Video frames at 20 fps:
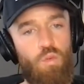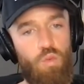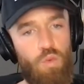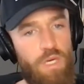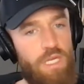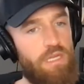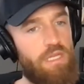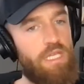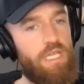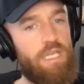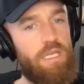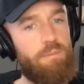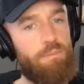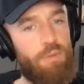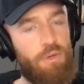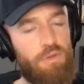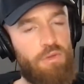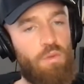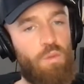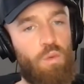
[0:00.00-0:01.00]
really
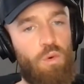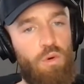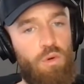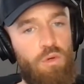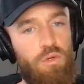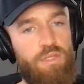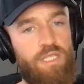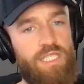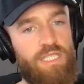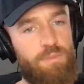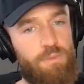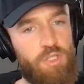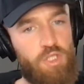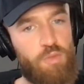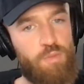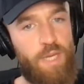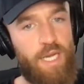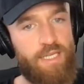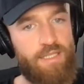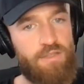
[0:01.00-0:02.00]
put the world into
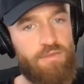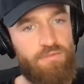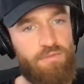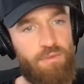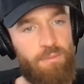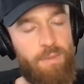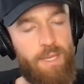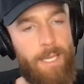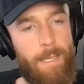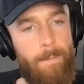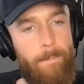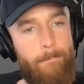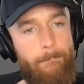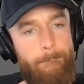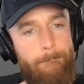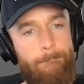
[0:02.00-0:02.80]
perspective for me.